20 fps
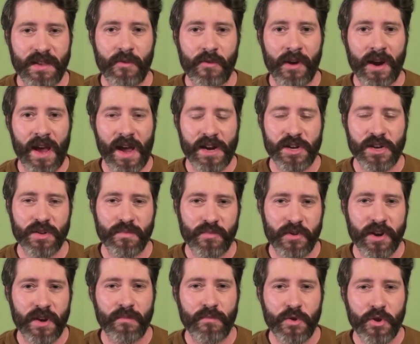They want to actually
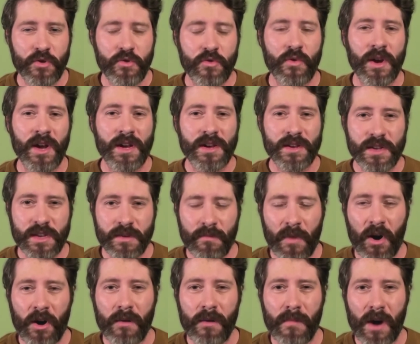put up new
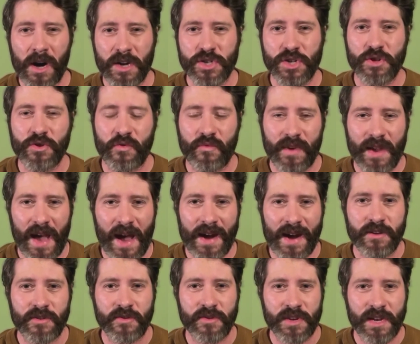small modular
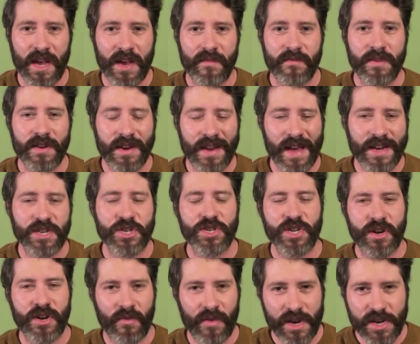reactors to have the next
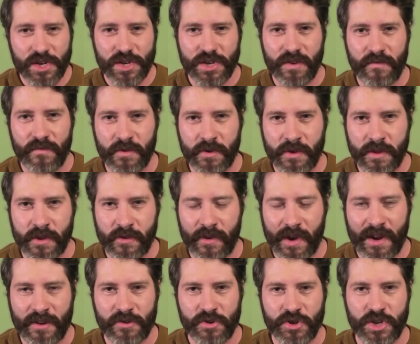generation of
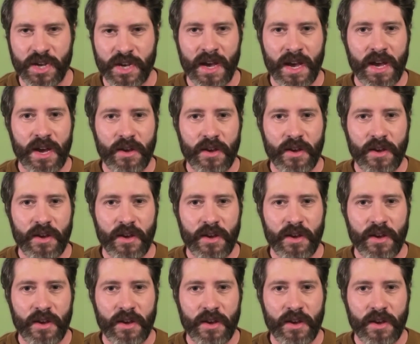nuclear energy.